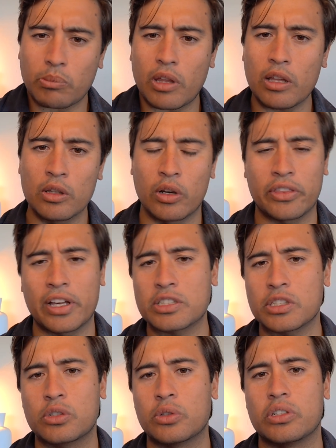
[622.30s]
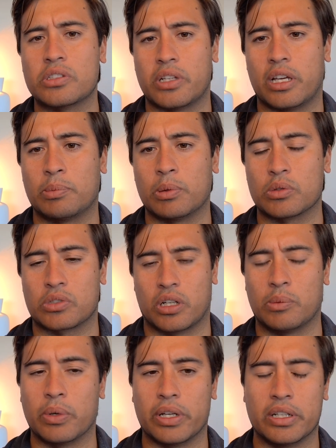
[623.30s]
like that's a good example of
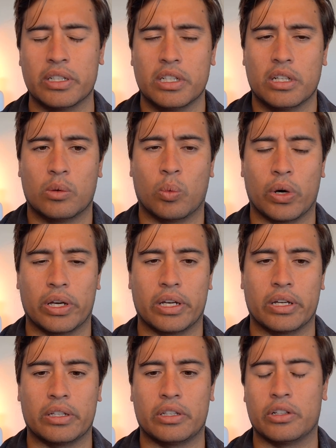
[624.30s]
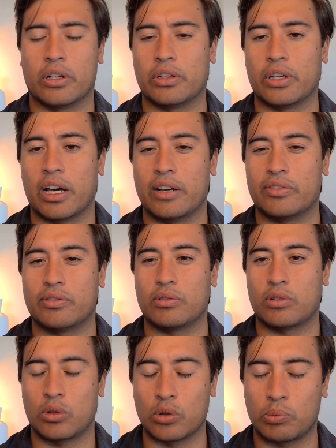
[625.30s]
somewhere where, you know, you have
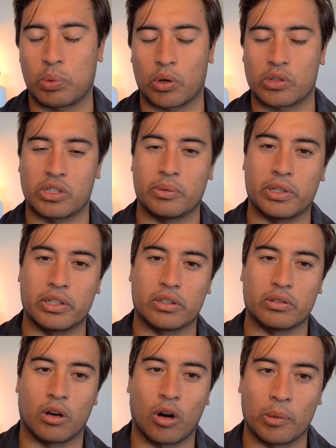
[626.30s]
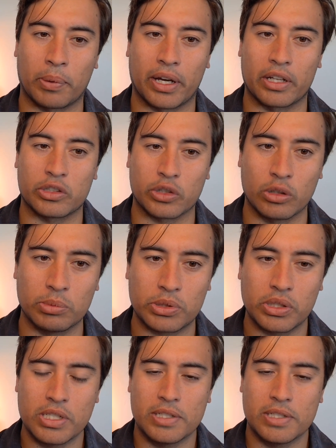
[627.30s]
good proximity to high paying jobs,